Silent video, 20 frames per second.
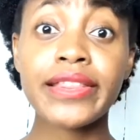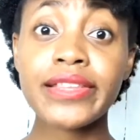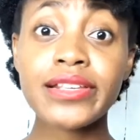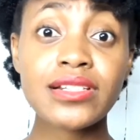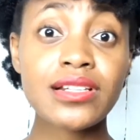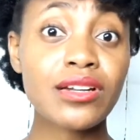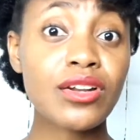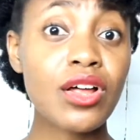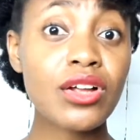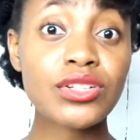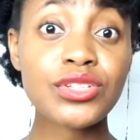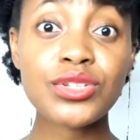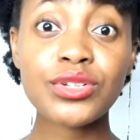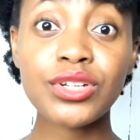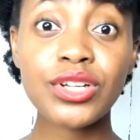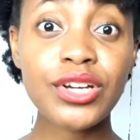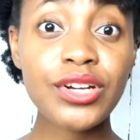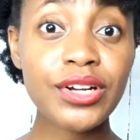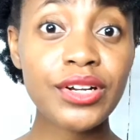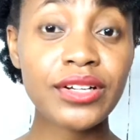There's a lot to
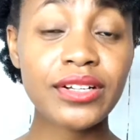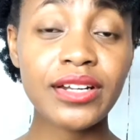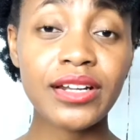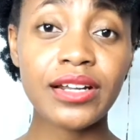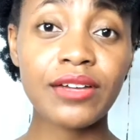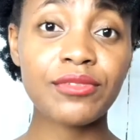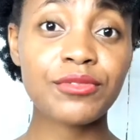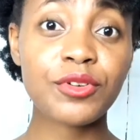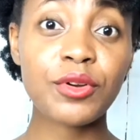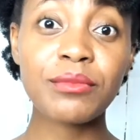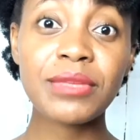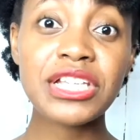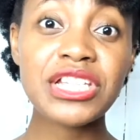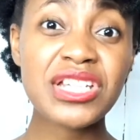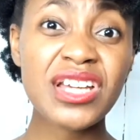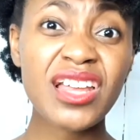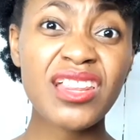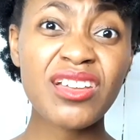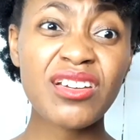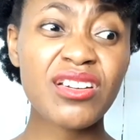learn from
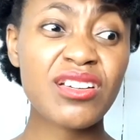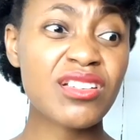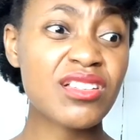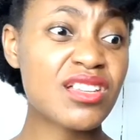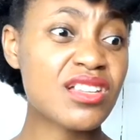each other.